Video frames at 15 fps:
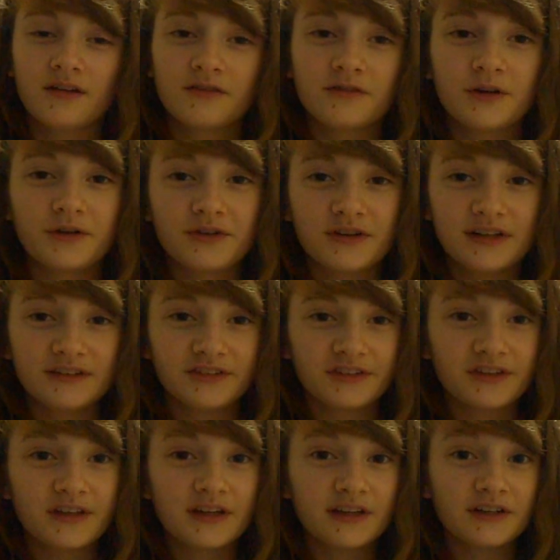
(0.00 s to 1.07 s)
Rotary is
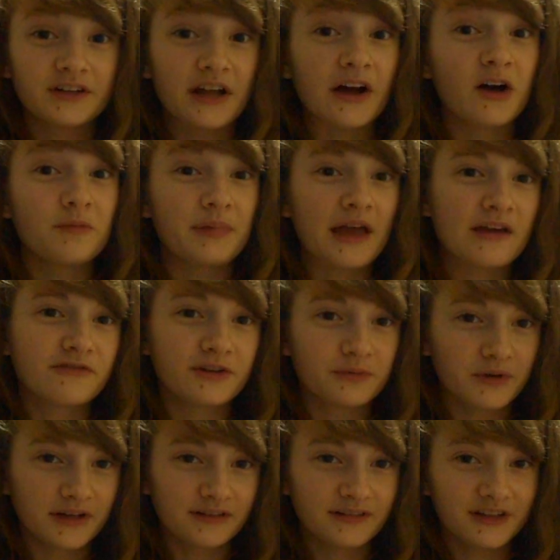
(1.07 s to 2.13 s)
just here to help
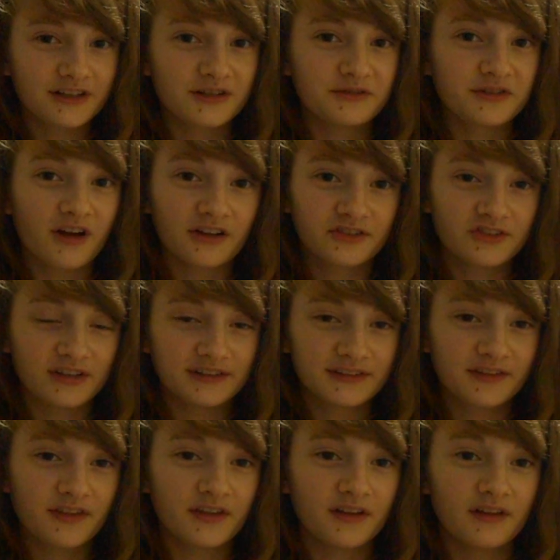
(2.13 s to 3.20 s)
everyone, not
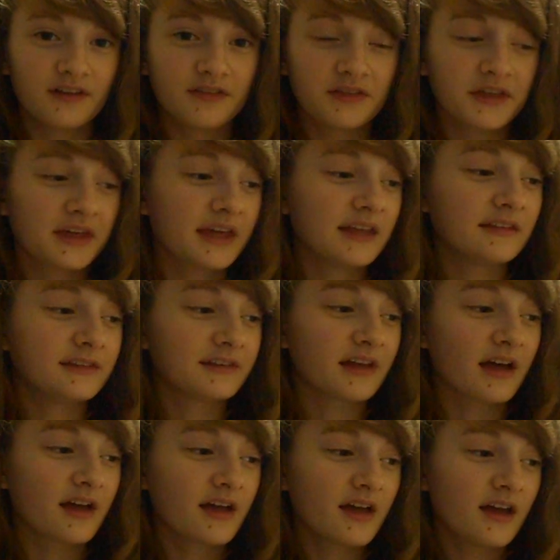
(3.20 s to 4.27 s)
just the kids
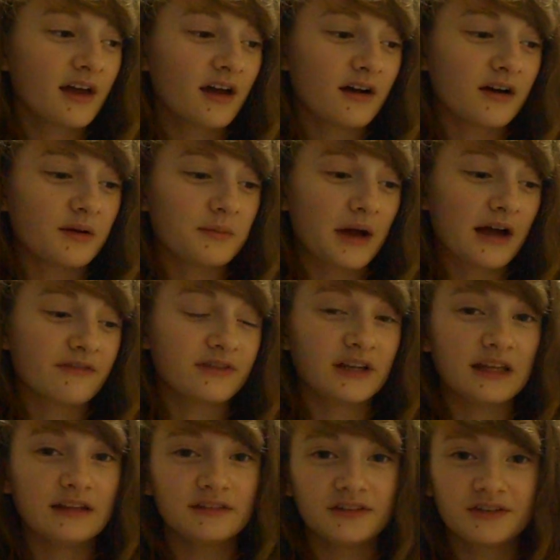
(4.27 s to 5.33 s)
that have
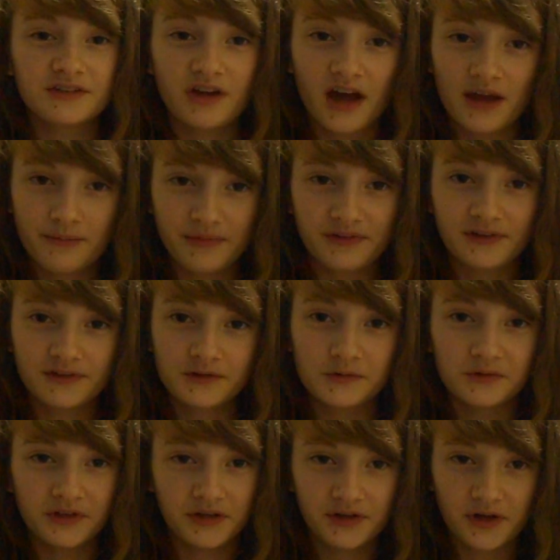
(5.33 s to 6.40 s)
an easier time in
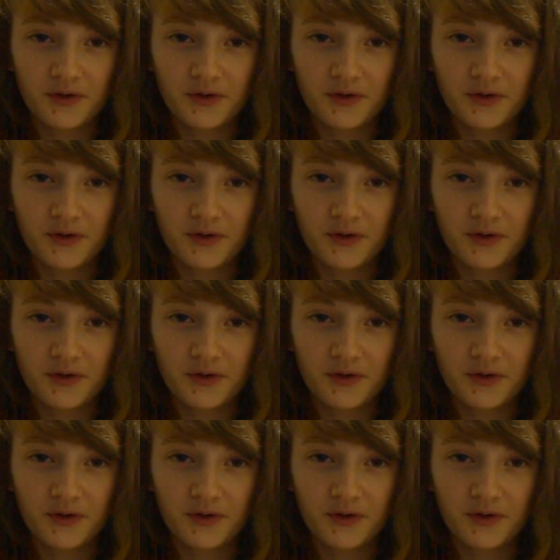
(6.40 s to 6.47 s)
school,